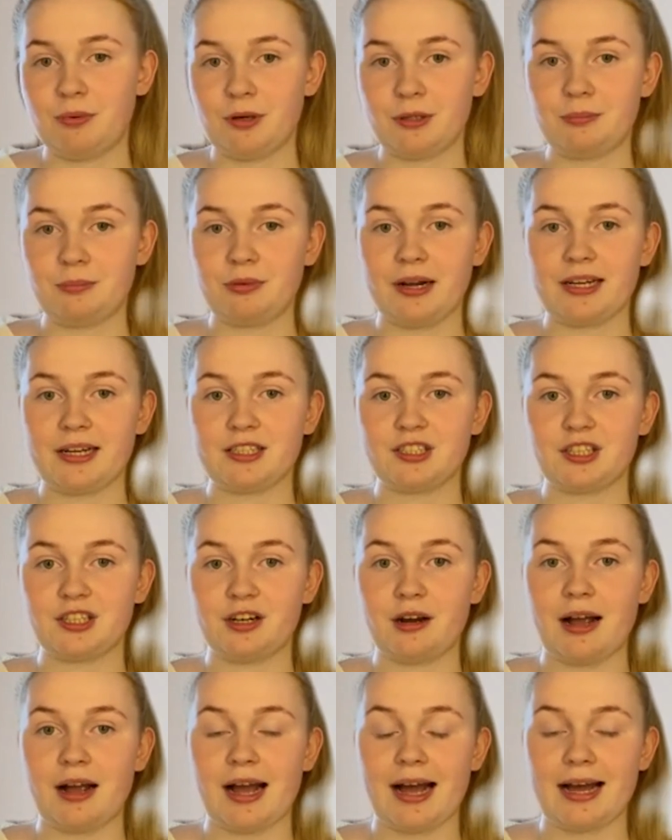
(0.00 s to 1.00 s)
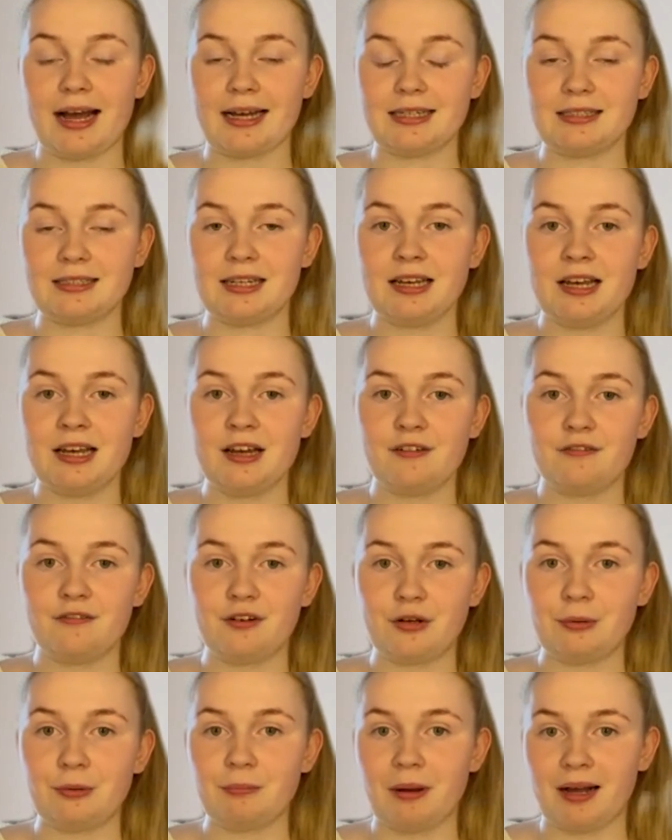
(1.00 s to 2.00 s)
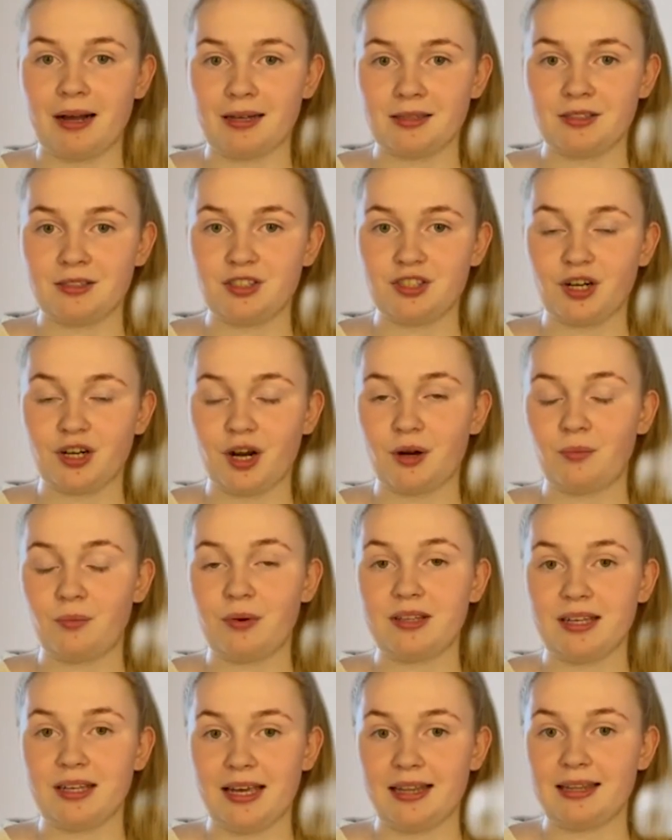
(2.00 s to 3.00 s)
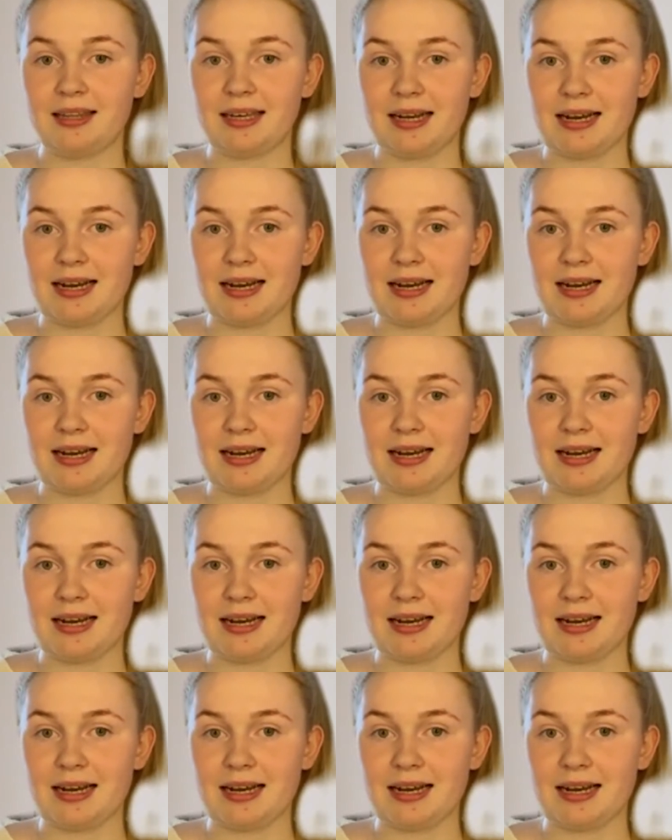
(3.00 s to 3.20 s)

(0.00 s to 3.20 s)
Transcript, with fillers: blood pressure and fluid balance chart within